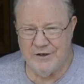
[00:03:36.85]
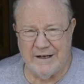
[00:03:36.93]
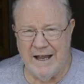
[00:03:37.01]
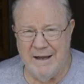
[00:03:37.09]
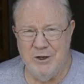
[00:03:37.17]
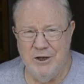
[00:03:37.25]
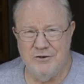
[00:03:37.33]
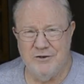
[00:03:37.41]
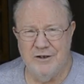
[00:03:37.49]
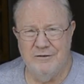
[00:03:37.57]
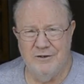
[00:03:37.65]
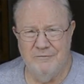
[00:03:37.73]
that I'm
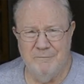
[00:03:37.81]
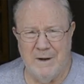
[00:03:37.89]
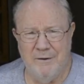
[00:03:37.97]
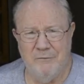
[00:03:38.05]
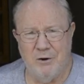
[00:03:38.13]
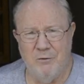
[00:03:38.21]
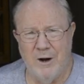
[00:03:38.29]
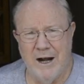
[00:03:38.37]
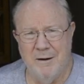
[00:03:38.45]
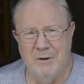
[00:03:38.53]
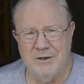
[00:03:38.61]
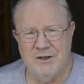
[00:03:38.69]
using, my
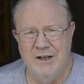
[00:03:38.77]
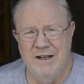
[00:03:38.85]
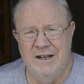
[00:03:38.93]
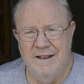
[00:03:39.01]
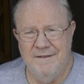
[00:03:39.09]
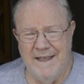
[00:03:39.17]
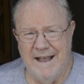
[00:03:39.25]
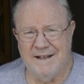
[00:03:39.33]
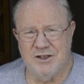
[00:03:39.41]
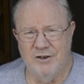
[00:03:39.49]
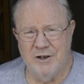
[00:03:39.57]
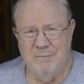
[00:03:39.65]
requirements,
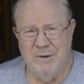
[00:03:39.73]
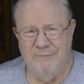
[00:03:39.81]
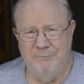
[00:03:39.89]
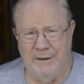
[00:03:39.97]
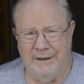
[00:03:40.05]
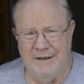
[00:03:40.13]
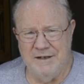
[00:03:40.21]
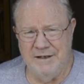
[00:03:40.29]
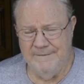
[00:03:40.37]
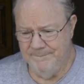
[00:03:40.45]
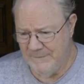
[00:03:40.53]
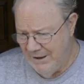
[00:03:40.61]
that's going to be plenty.
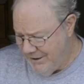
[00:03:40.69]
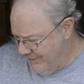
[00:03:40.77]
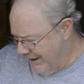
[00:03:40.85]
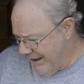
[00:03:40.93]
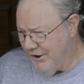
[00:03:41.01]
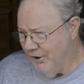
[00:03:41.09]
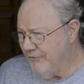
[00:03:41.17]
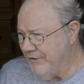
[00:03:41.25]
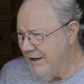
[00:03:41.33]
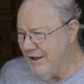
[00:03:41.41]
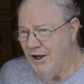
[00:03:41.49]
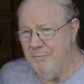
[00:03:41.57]
Now, I don't
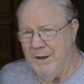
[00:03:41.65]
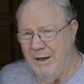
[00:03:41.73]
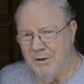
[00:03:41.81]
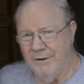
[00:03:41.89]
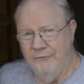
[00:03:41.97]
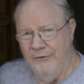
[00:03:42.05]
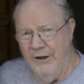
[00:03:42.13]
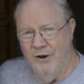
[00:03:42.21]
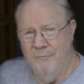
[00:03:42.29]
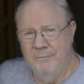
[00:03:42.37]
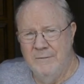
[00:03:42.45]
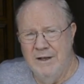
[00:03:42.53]
think I'll be able to
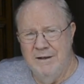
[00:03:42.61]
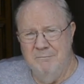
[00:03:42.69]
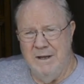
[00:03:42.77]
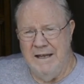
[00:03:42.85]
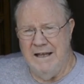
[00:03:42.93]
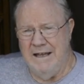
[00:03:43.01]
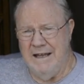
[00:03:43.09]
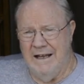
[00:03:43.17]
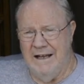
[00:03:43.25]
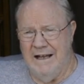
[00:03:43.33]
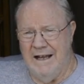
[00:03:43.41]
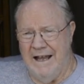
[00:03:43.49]
film me
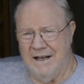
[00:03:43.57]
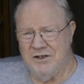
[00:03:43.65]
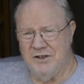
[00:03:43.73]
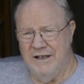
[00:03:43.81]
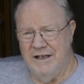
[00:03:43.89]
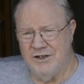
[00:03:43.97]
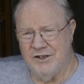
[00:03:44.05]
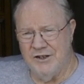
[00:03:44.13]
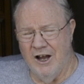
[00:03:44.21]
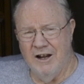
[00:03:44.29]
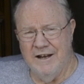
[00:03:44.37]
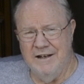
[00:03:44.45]
actually
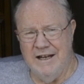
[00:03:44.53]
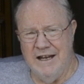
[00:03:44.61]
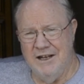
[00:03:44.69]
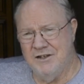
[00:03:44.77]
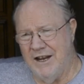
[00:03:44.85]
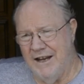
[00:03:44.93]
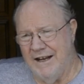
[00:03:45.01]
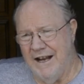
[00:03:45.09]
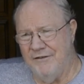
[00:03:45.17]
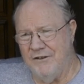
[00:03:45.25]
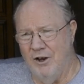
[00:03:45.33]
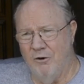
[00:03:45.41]
installing these, taking
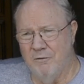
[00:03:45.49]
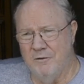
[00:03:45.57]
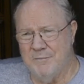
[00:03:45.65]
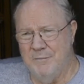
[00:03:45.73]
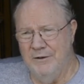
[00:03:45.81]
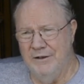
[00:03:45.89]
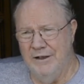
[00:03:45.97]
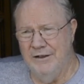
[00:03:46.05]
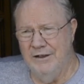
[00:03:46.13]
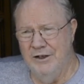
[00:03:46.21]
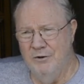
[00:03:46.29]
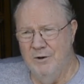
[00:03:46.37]
out the old ones, putting in
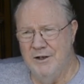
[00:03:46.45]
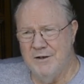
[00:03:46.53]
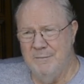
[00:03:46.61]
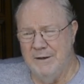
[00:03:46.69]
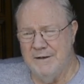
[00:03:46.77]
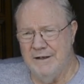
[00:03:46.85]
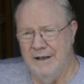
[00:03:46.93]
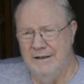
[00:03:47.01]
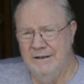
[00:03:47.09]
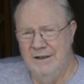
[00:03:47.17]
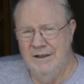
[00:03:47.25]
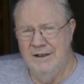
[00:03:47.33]
the new ones, but
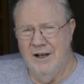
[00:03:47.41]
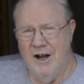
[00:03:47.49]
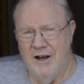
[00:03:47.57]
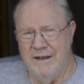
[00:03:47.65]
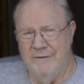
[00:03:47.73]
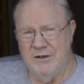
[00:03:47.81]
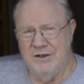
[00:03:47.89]
I'll give it a